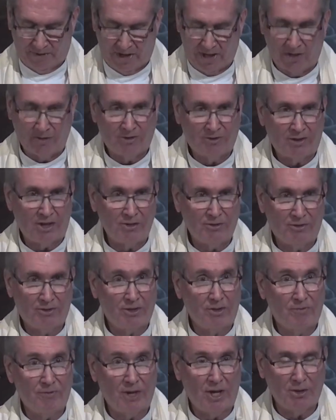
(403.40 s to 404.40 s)
And since
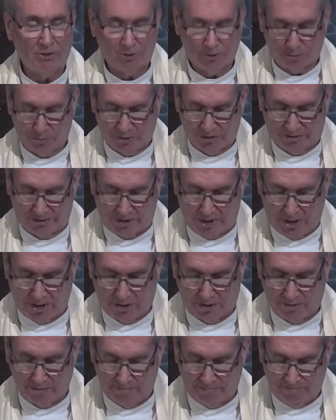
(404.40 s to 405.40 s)
the fence was
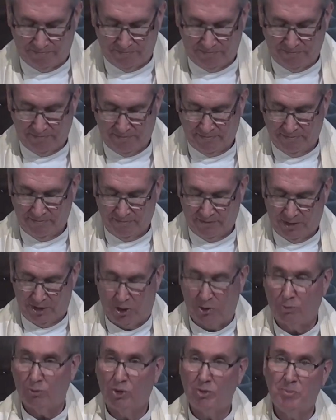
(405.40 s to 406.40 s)
low,
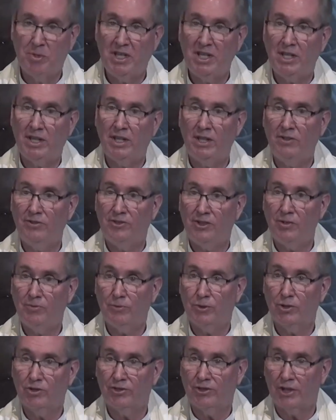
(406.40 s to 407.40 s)
it would be easy
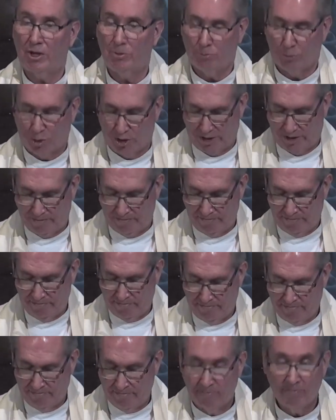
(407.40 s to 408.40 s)
for someone,
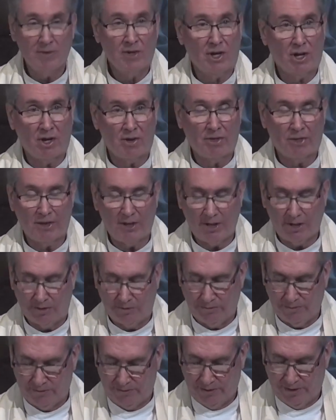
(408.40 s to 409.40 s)
a
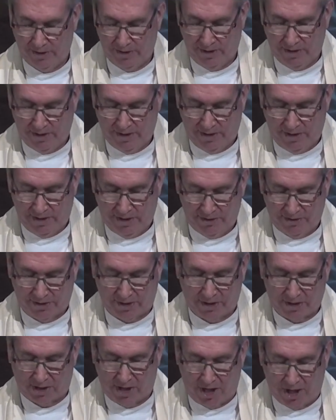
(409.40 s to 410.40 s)
thief, to
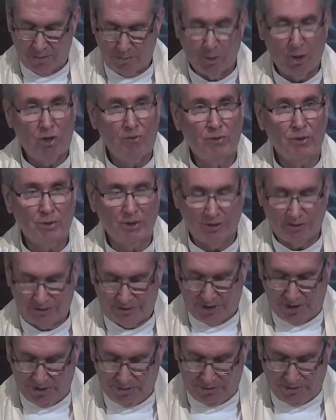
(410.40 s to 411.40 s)
climb over and
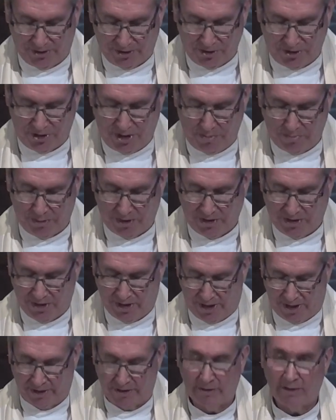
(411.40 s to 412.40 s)
steal the sheep at
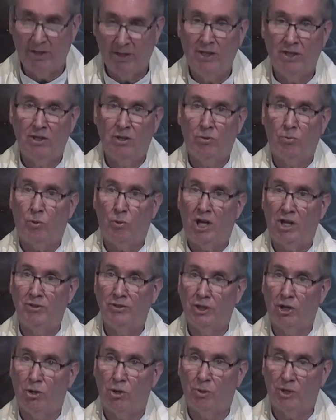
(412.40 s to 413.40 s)
night while
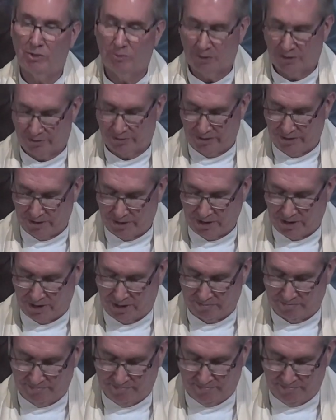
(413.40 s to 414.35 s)
no one was looking.